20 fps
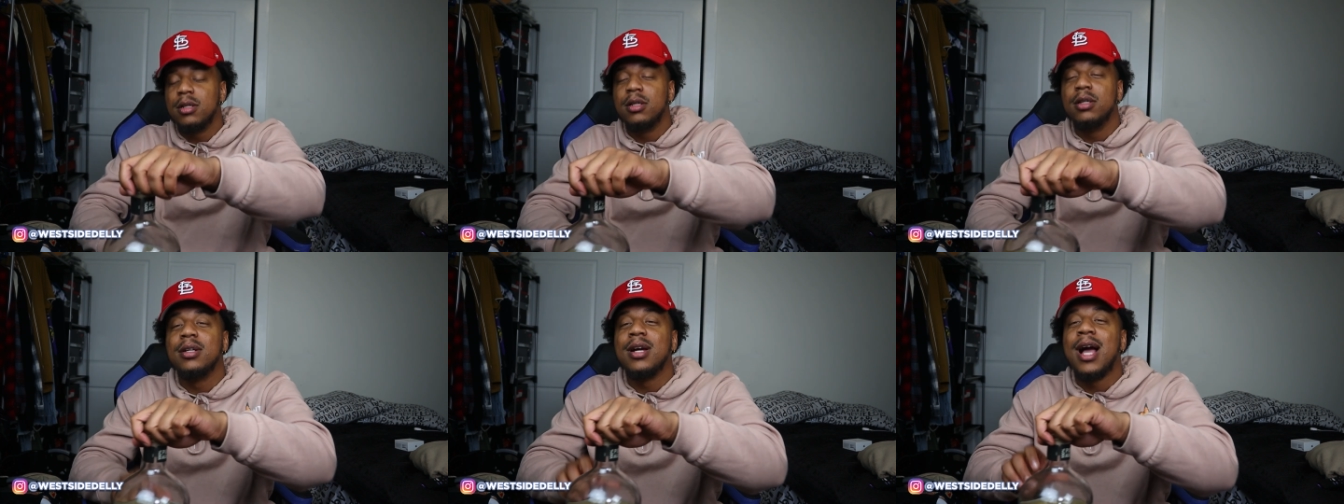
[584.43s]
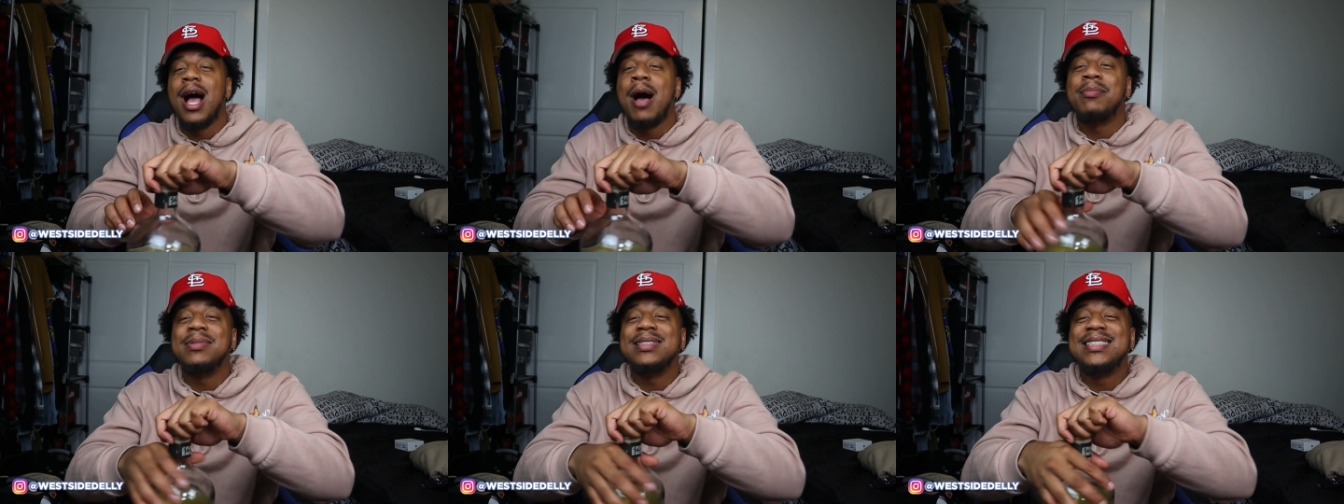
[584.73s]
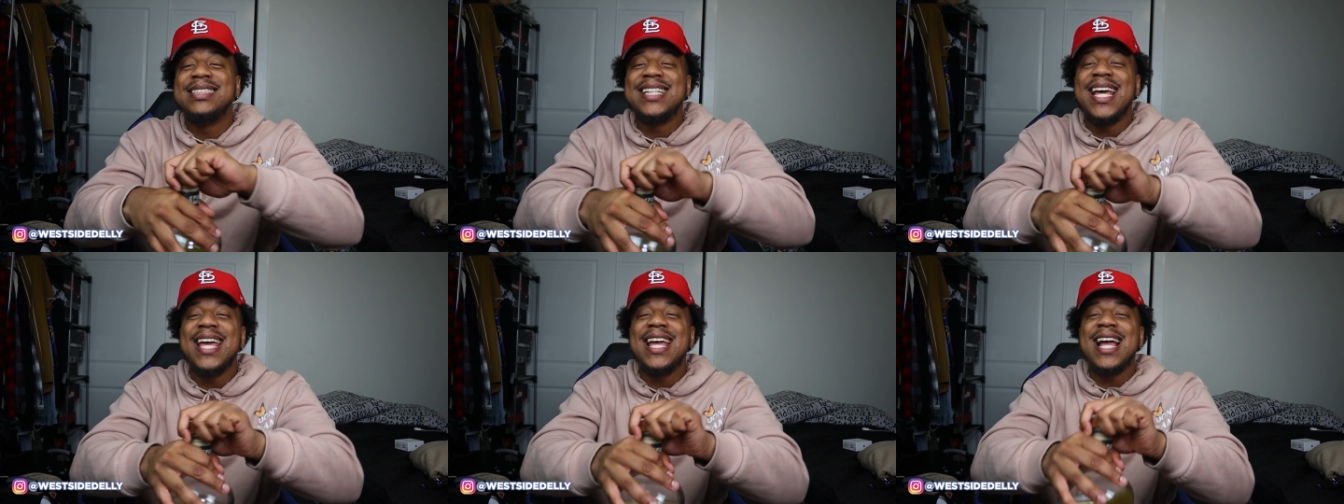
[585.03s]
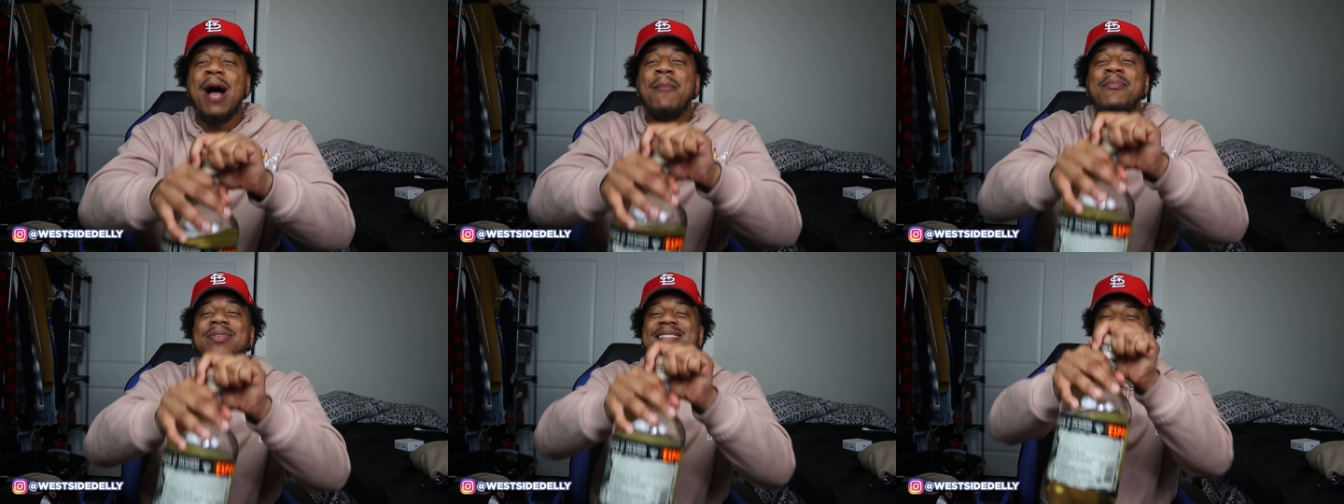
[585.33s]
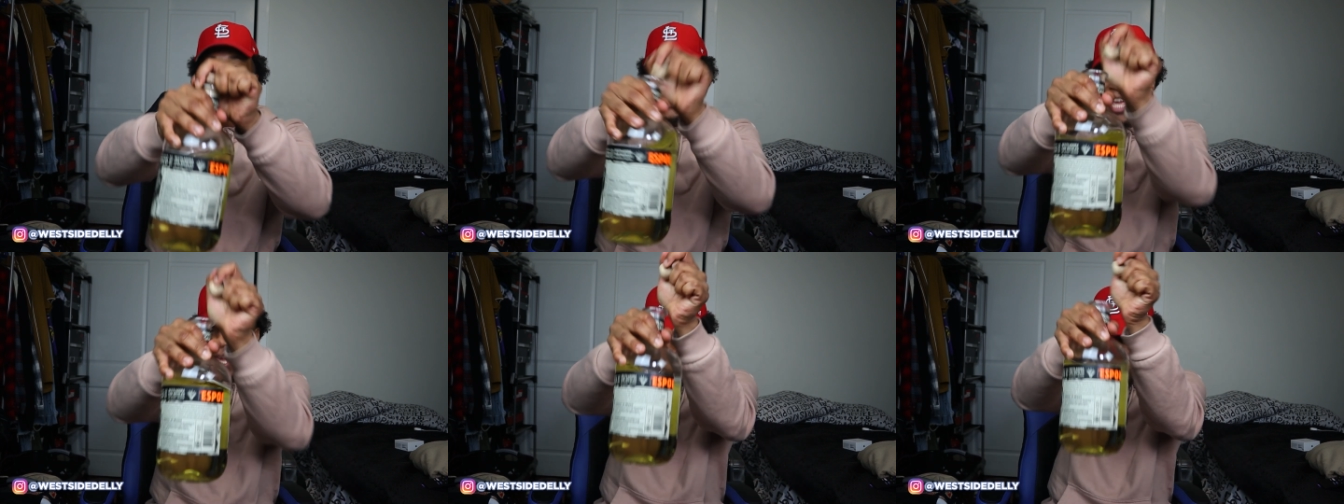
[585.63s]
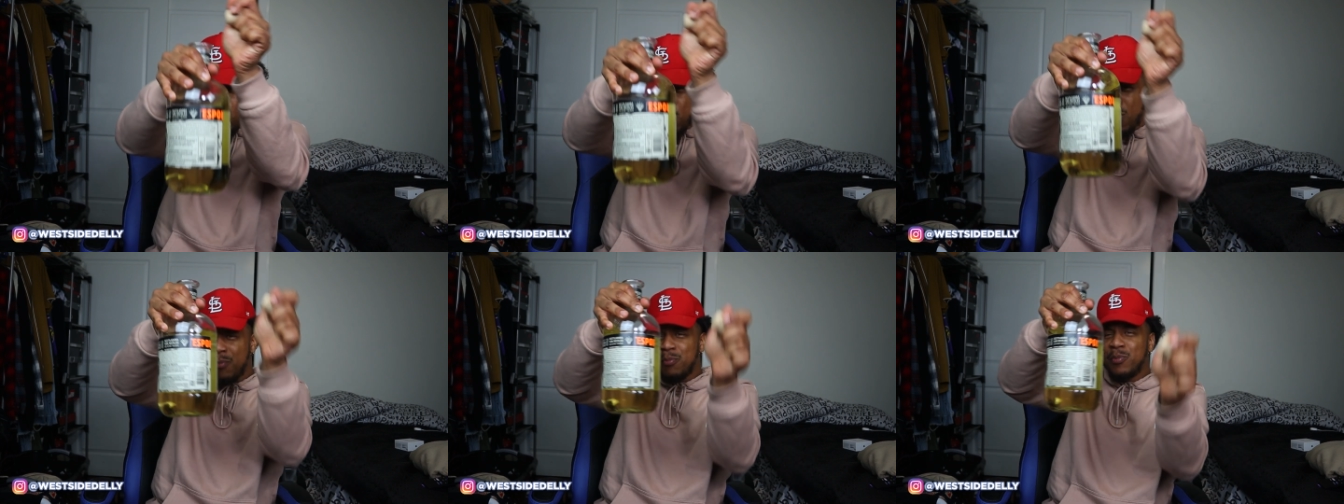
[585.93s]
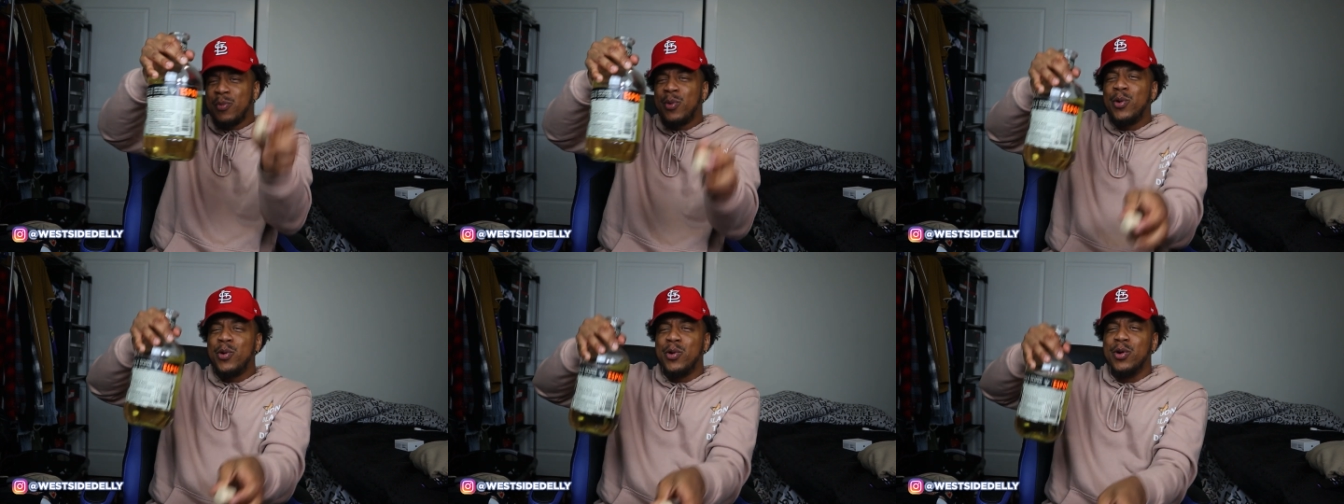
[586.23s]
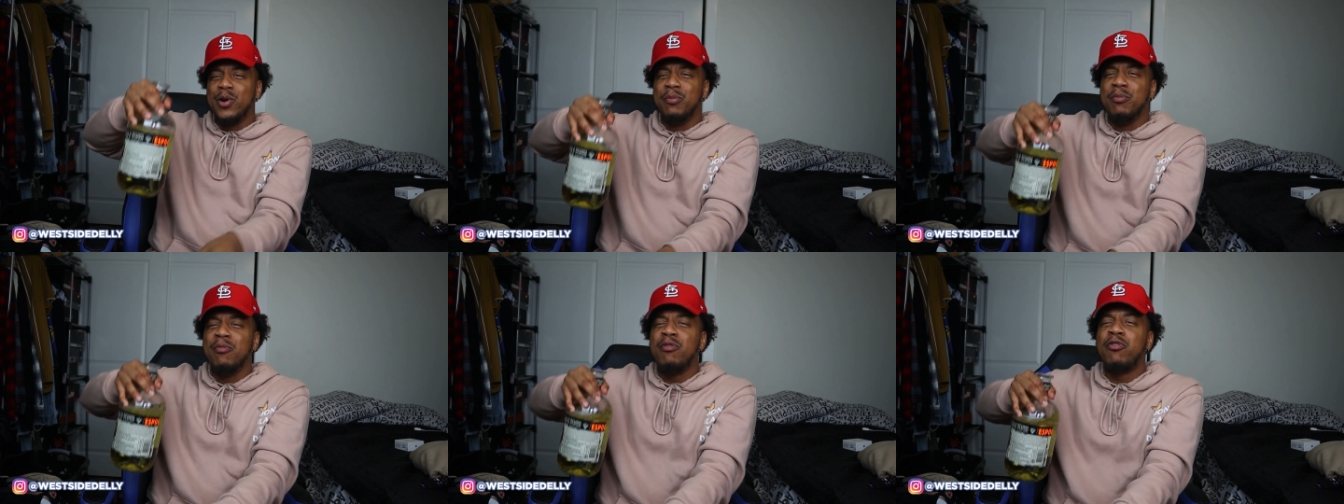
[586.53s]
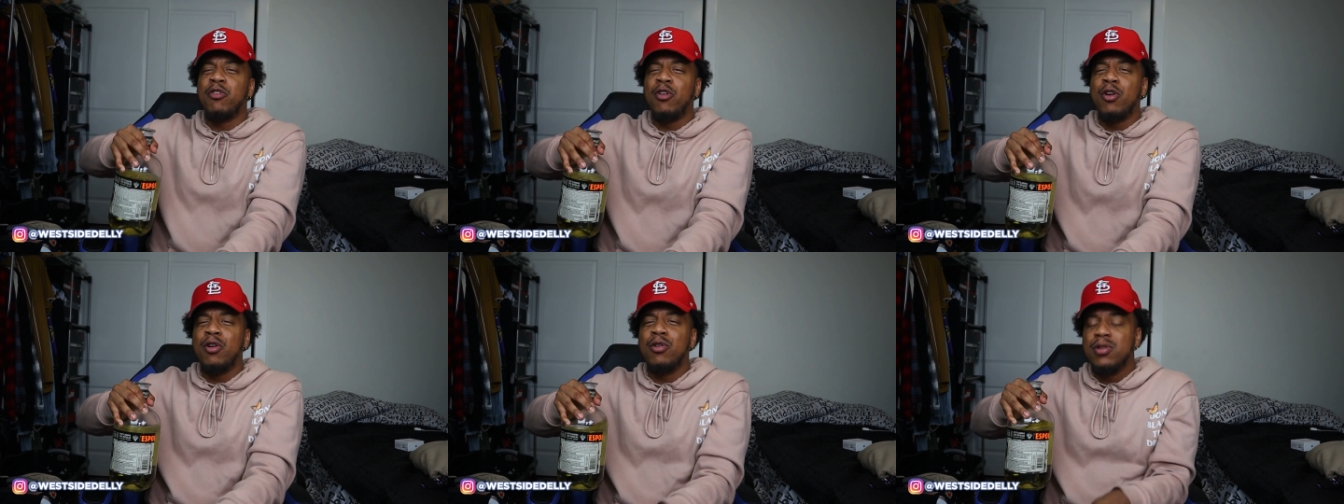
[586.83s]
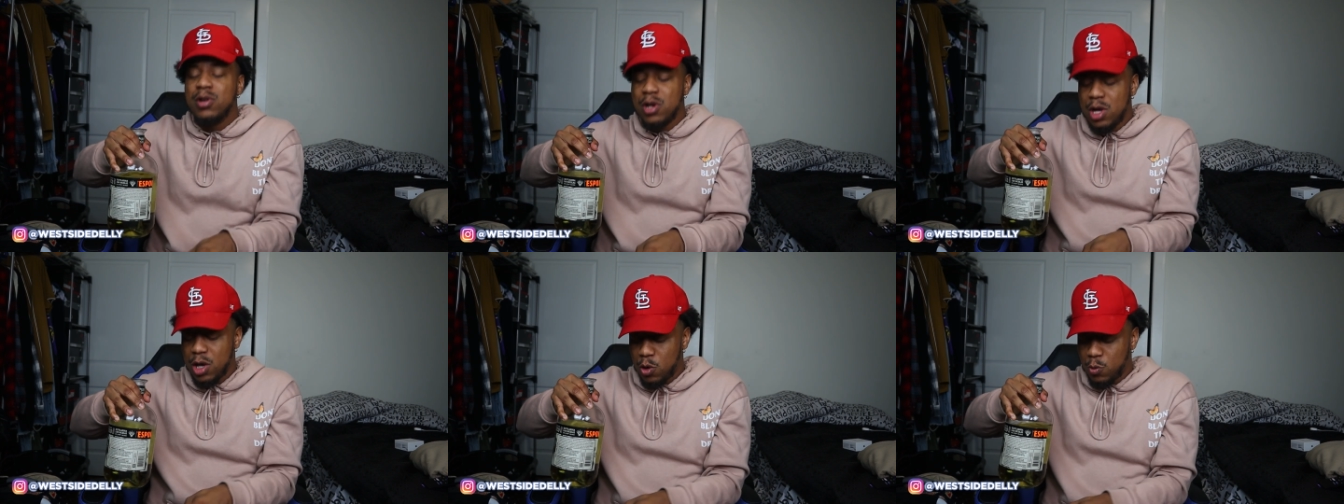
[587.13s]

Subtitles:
Look, I'm gonna take one more before